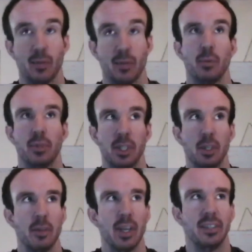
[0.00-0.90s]
when I was at
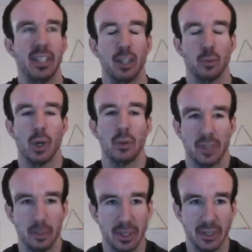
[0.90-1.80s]
university that's what I was
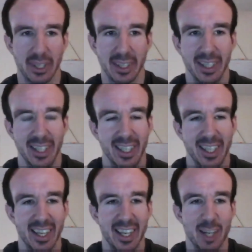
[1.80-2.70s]
going to be doing
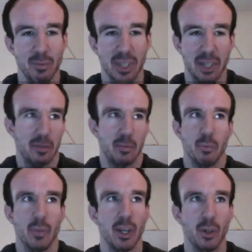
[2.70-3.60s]
kind of
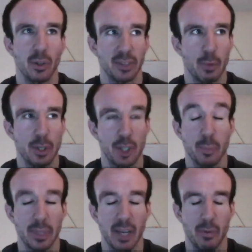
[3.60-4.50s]
alongside my
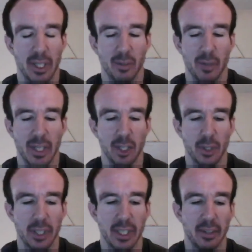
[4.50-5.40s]
job. But yeah, really
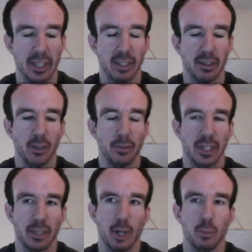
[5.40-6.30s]
enjoyed it. I think that
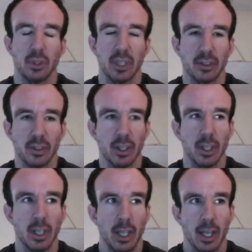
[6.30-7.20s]
obviously Graham Street's got
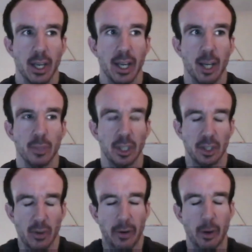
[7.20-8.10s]
such
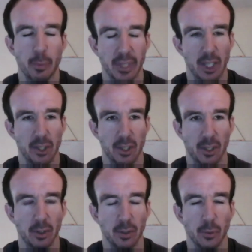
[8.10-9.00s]
a great reputation
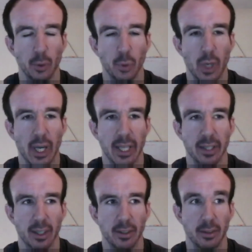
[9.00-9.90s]
because of all the work it
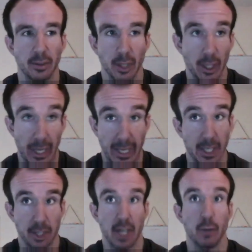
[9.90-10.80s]
does, like
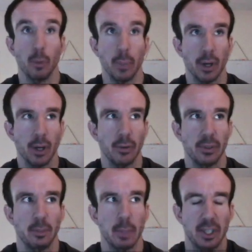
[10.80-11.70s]
in general, but
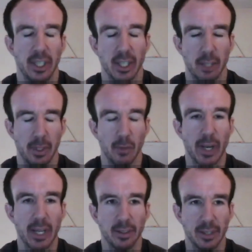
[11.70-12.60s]
obviously especially kind of in
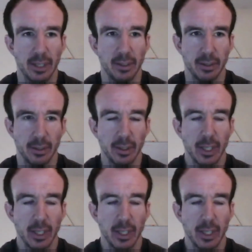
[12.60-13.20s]
rare disease and